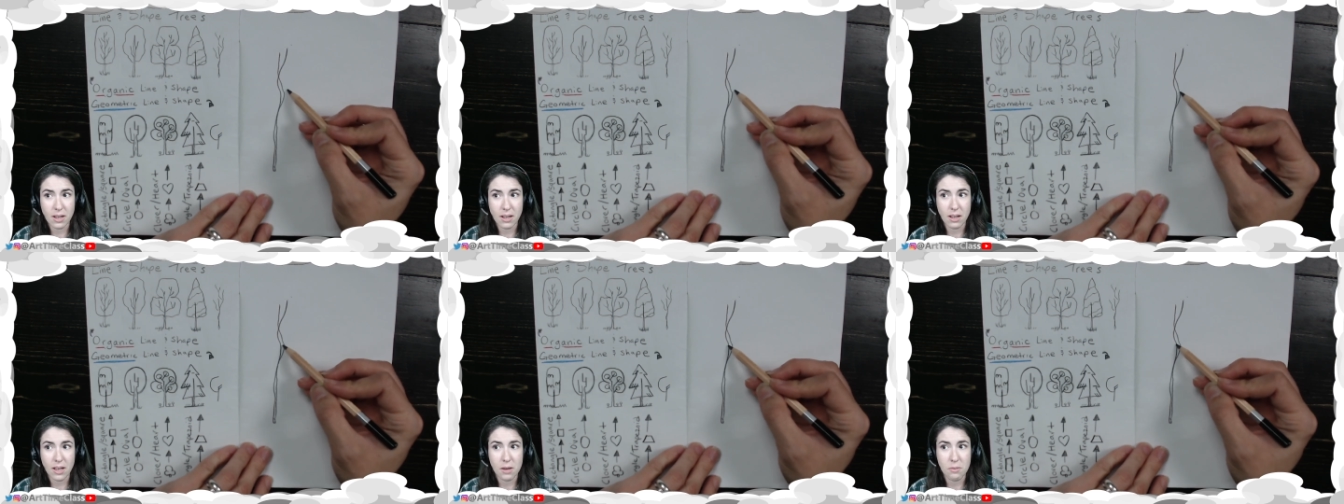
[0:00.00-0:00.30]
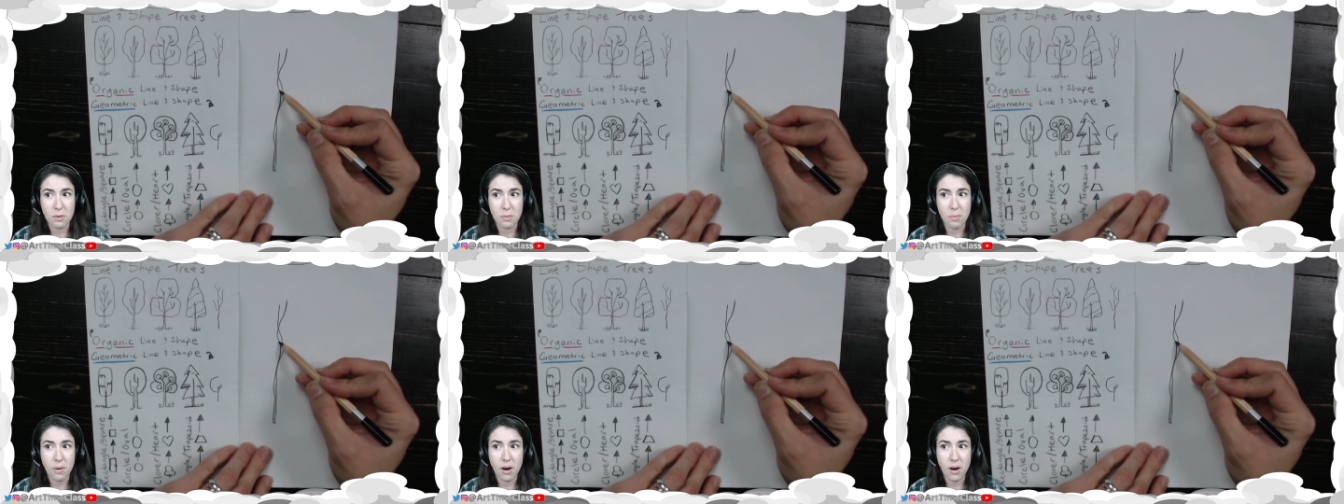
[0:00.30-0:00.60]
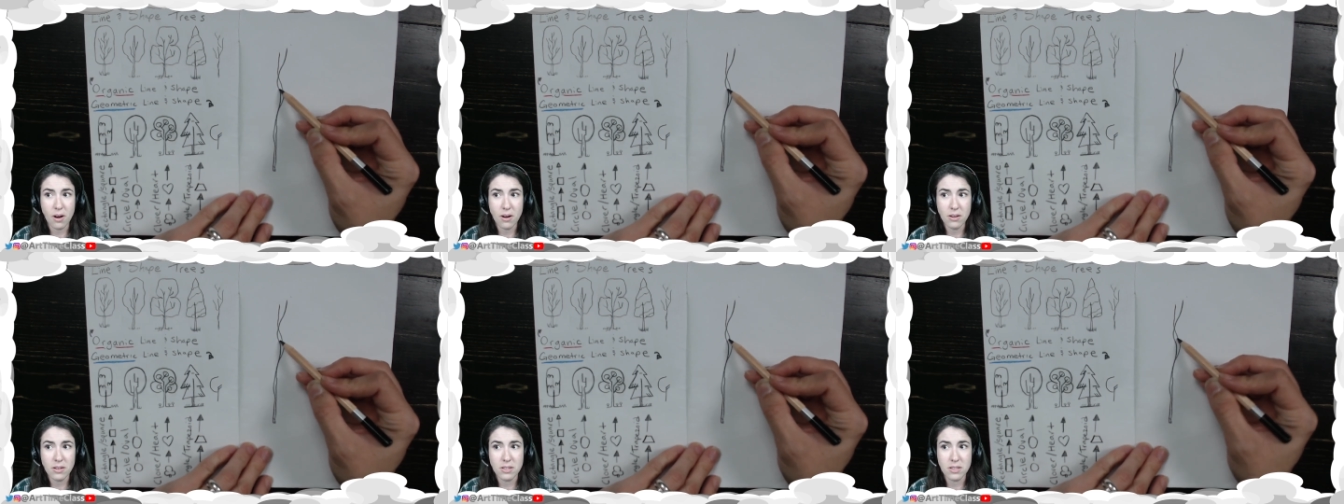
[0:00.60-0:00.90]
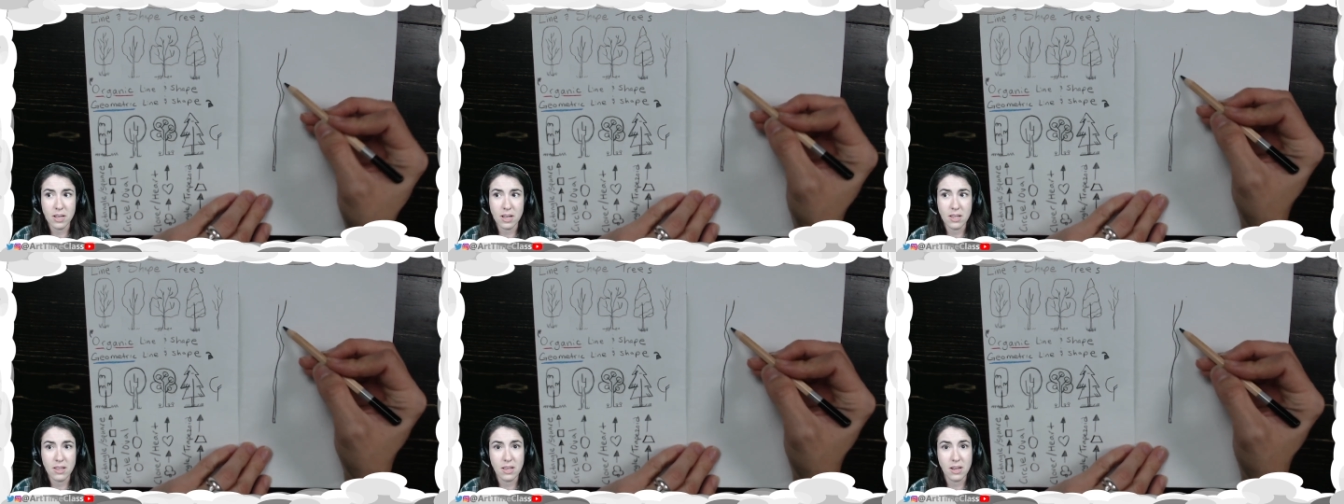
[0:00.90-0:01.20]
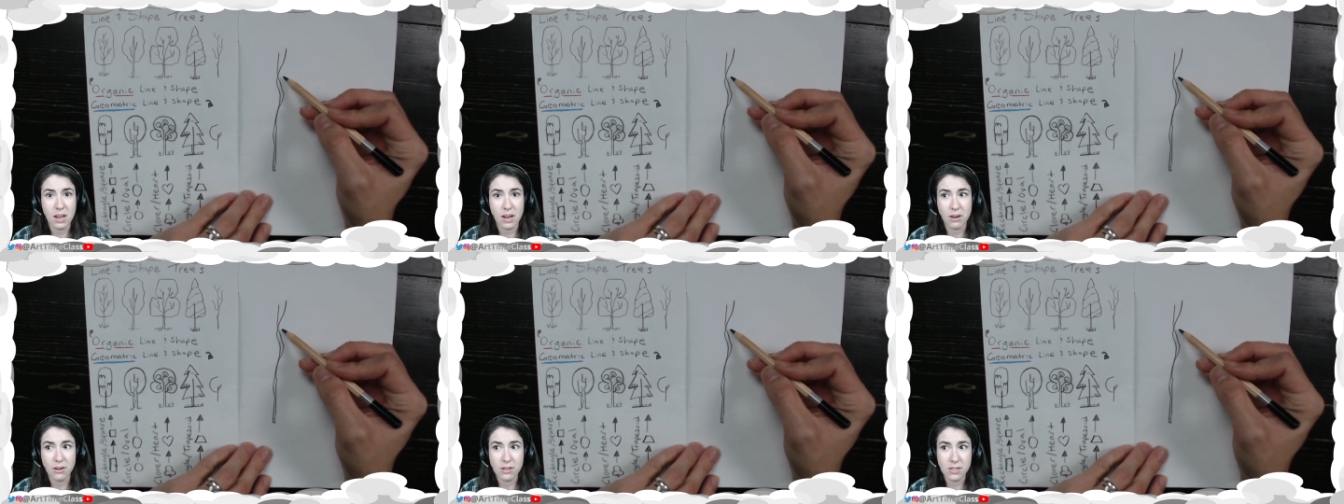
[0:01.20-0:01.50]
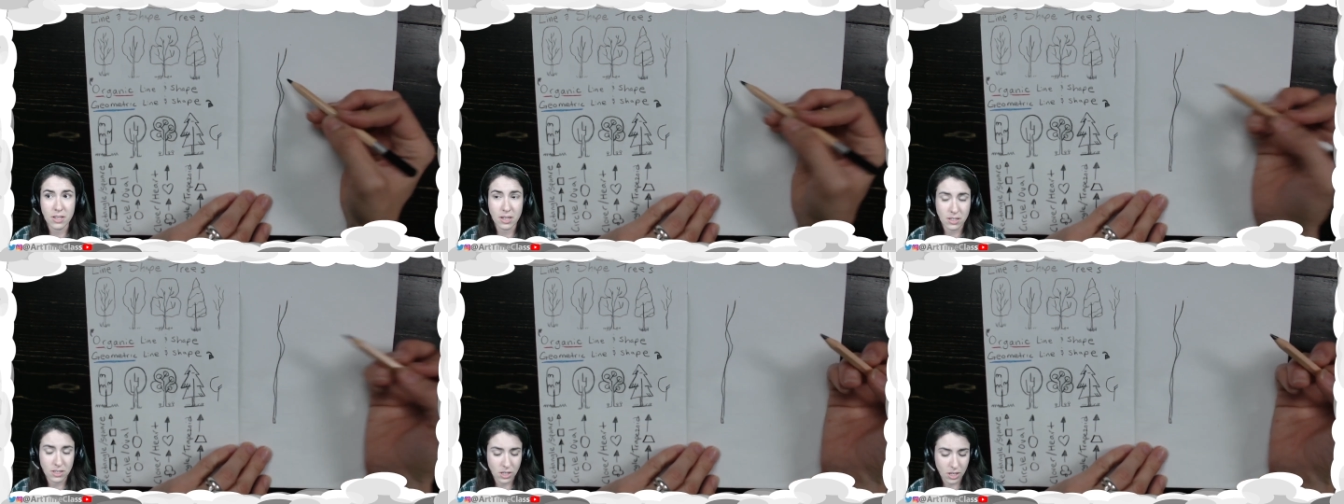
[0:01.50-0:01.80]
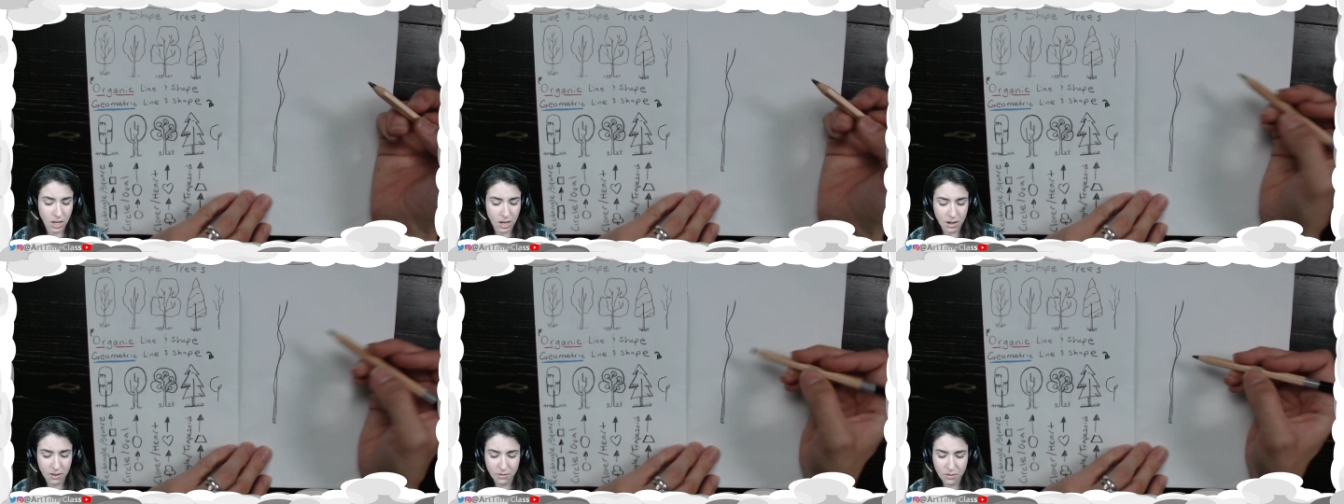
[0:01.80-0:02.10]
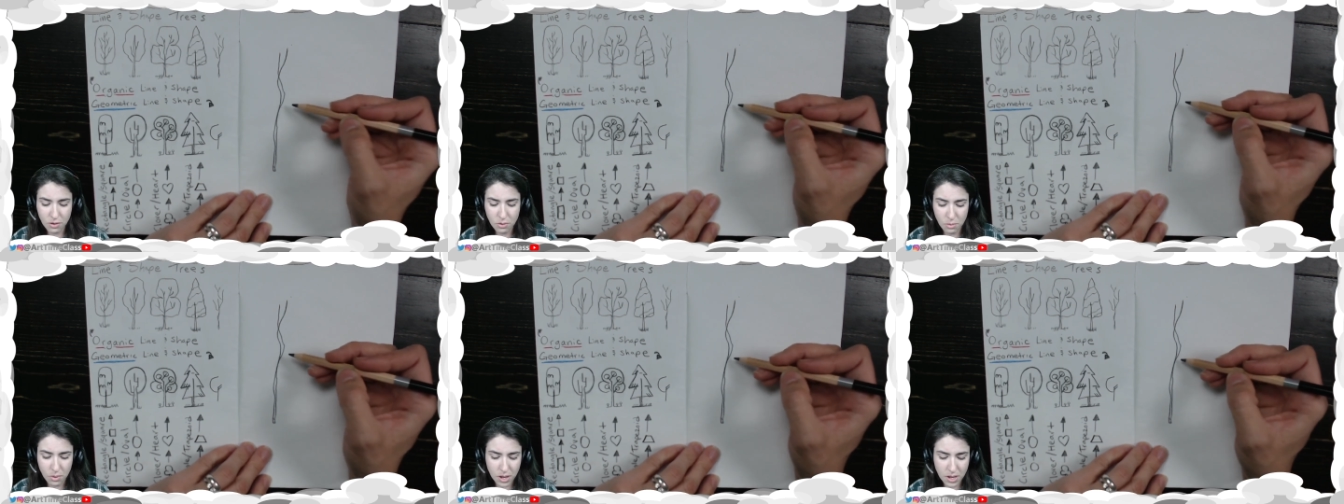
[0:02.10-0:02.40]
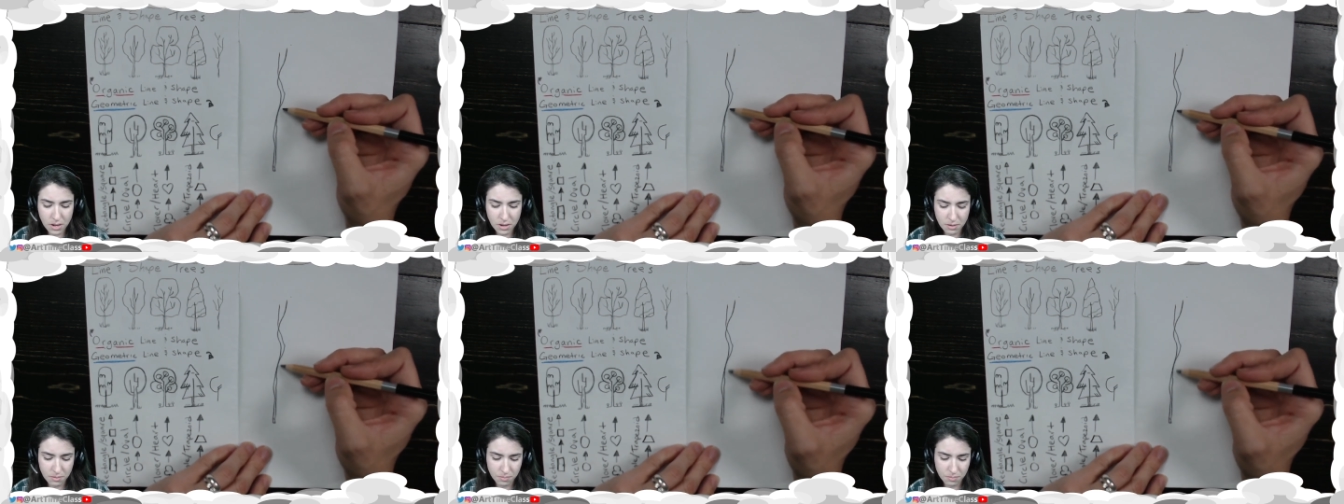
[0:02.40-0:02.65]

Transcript: come apart, and then intersect again if you want.